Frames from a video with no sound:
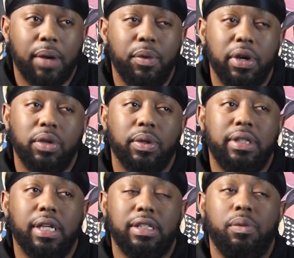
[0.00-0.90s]
I wanted to do a
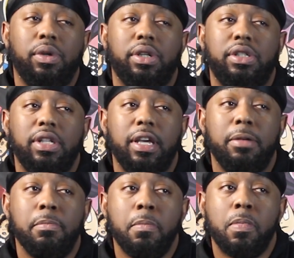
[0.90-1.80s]
test. I wanted to
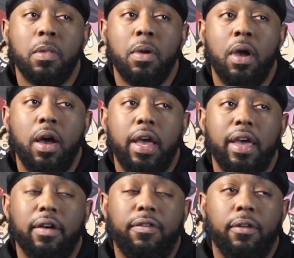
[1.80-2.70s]
see
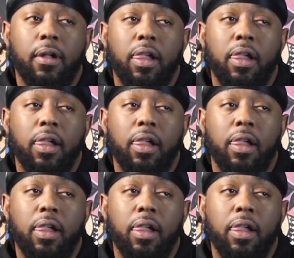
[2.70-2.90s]
if